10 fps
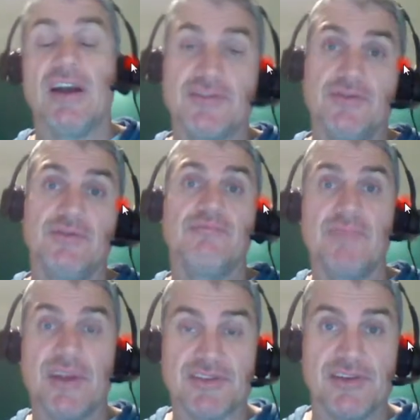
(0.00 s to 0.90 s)
to
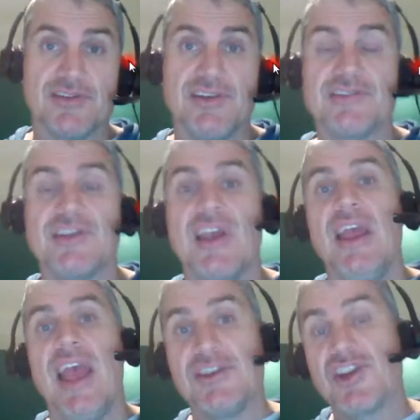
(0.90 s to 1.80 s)
associates,
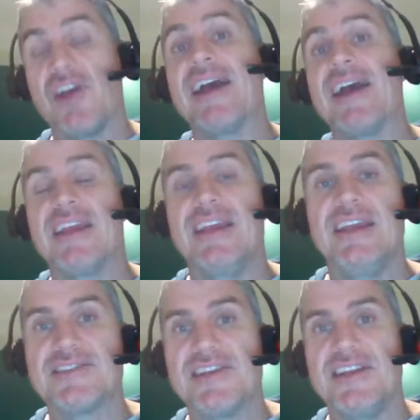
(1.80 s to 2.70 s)
and show how
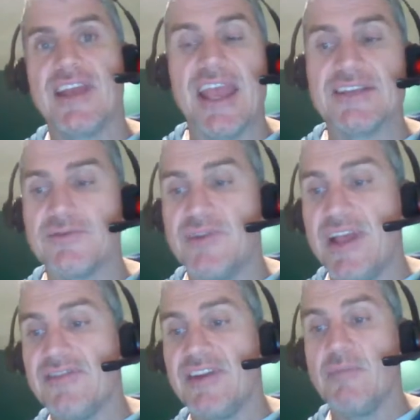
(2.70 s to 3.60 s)
keen senior counsel
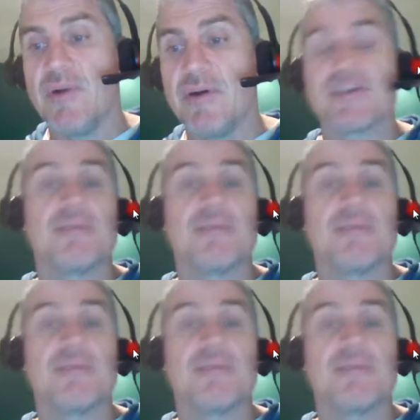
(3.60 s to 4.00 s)
Anthony Morris,